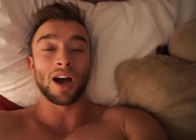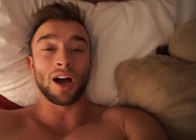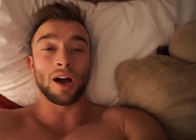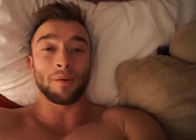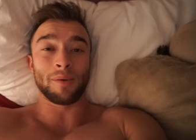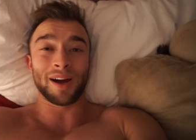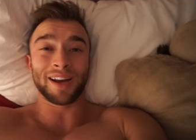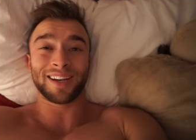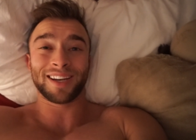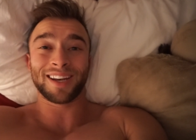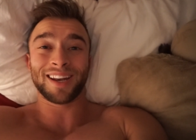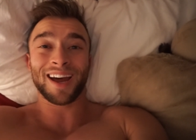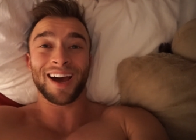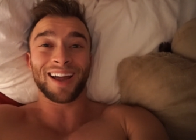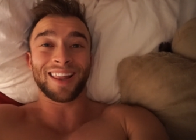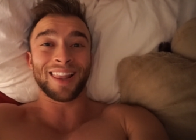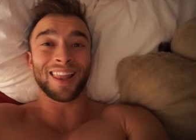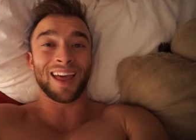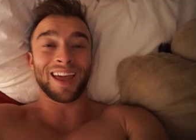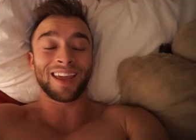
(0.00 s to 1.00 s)
um, I did
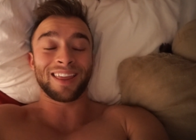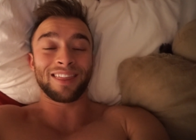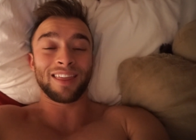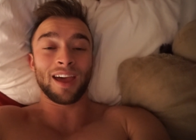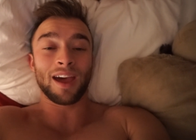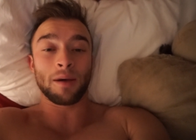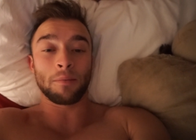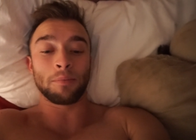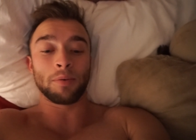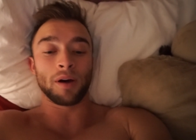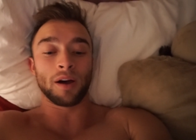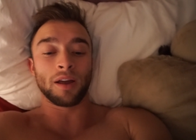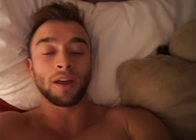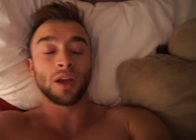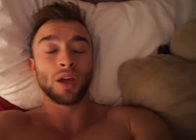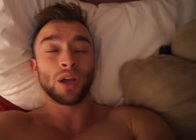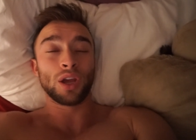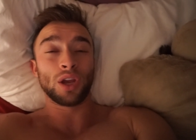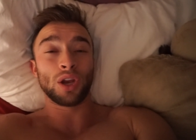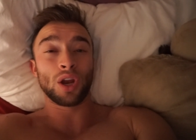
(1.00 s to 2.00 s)
not like that, but,
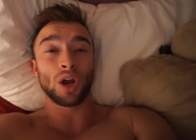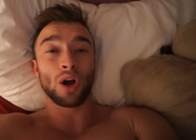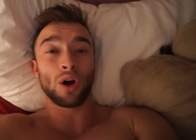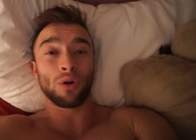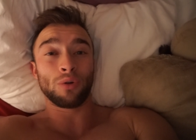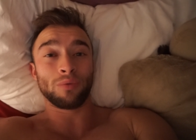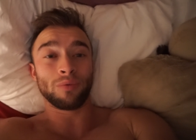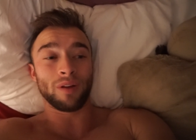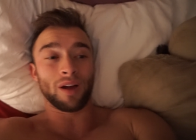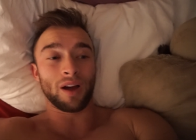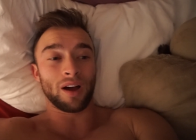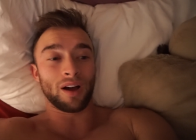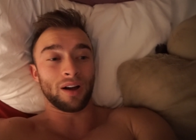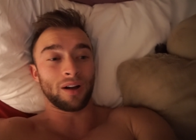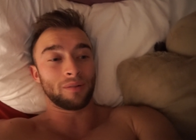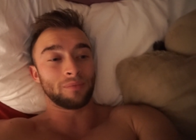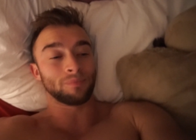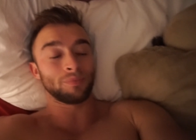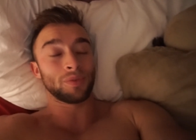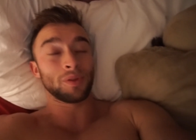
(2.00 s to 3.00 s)
you know,
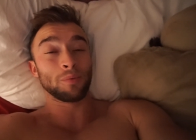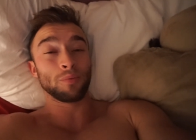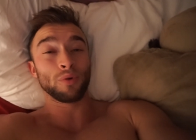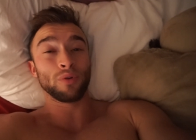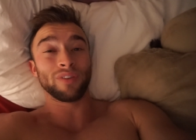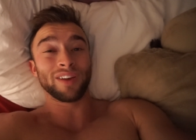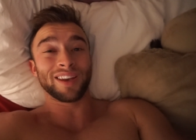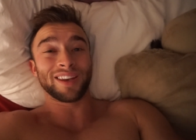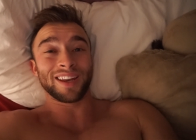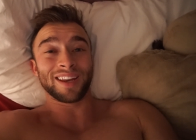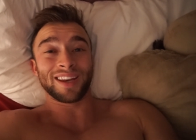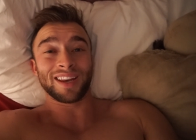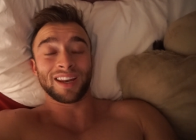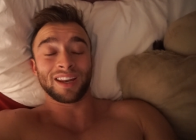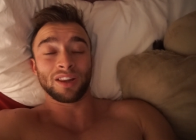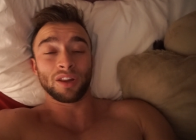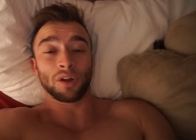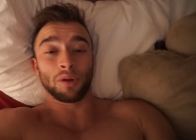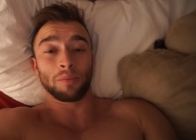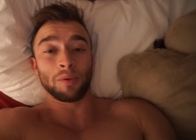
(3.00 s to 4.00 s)
um, the movie did get
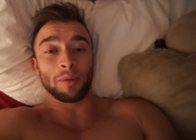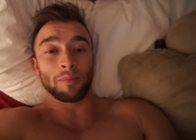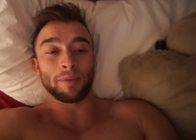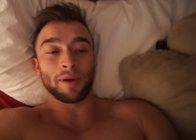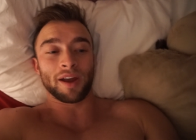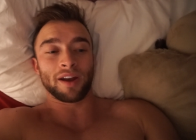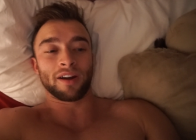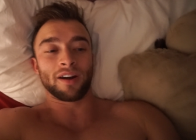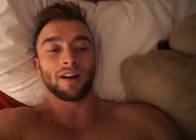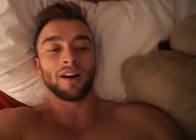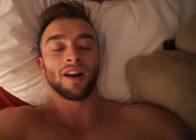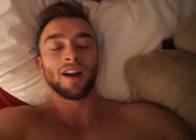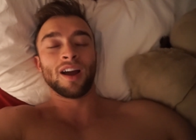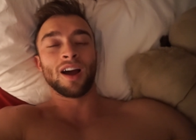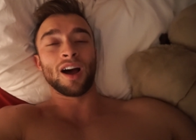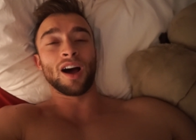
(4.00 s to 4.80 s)
a little bit better.